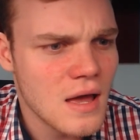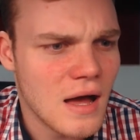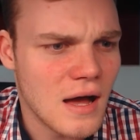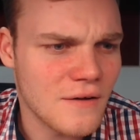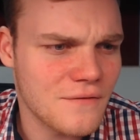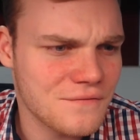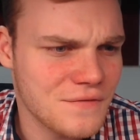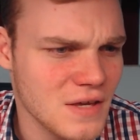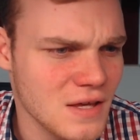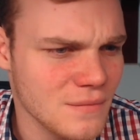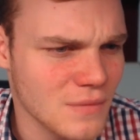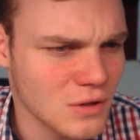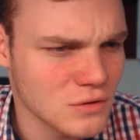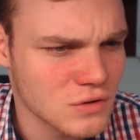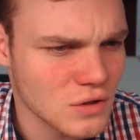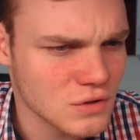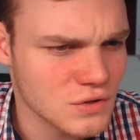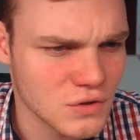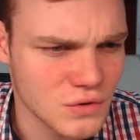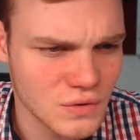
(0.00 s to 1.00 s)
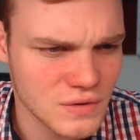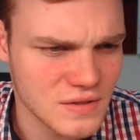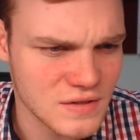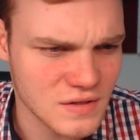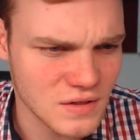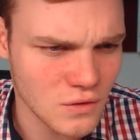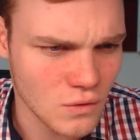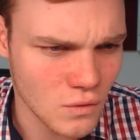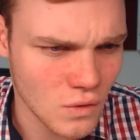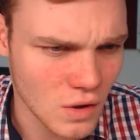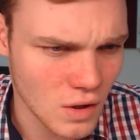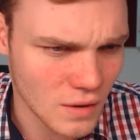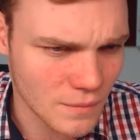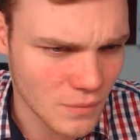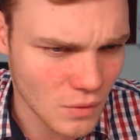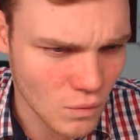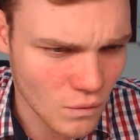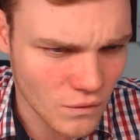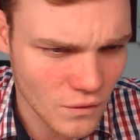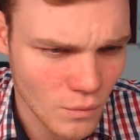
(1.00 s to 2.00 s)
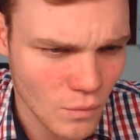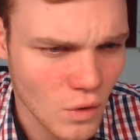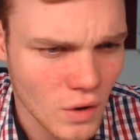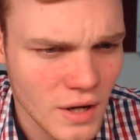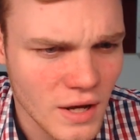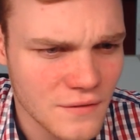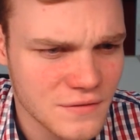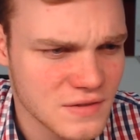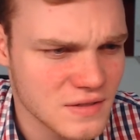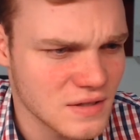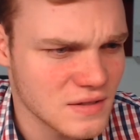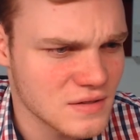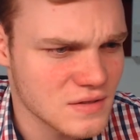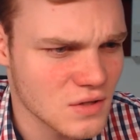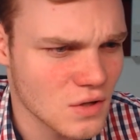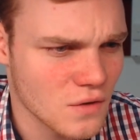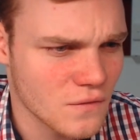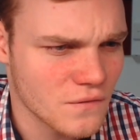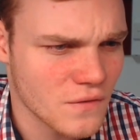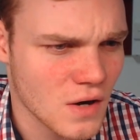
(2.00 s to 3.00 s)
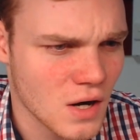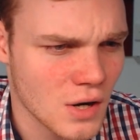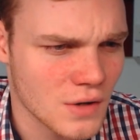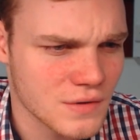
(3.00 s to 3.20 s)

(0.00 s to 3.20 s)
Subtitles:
A female Doctor could still work, but from what I've seen so far,